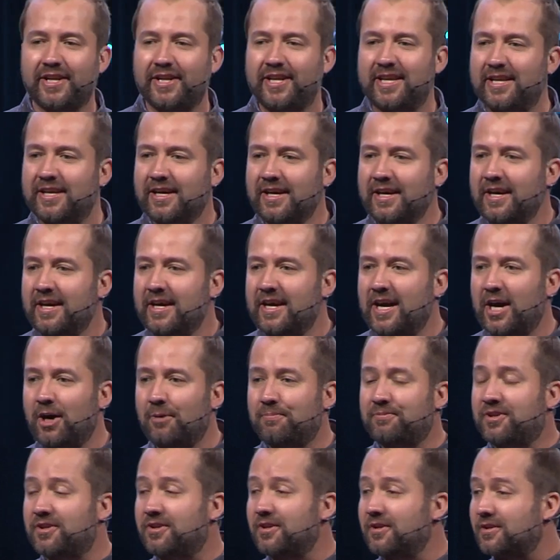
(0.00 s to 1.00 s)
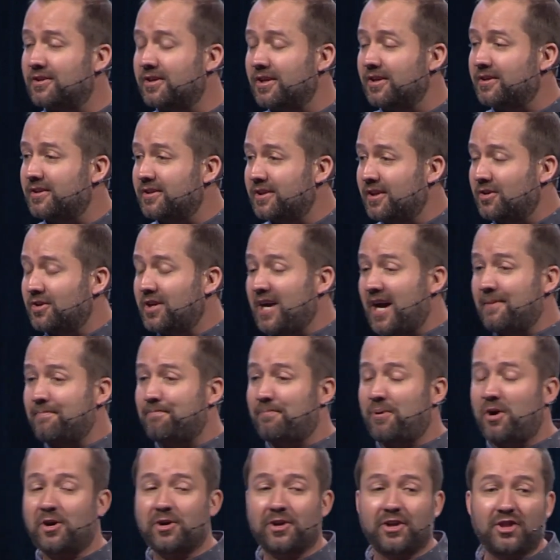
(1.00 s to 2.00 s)
And he helped to, to, you know, God
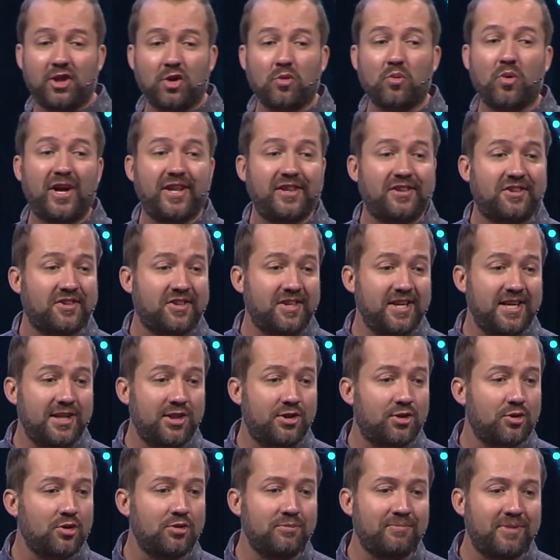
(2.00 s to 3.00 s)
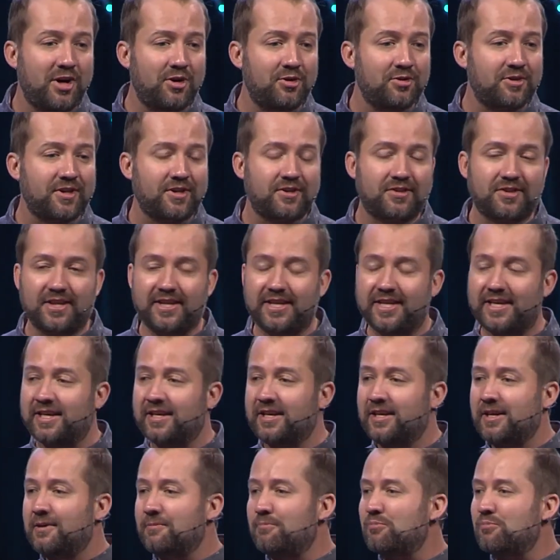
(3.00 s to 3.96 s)
parted the Red Sea through Moses and he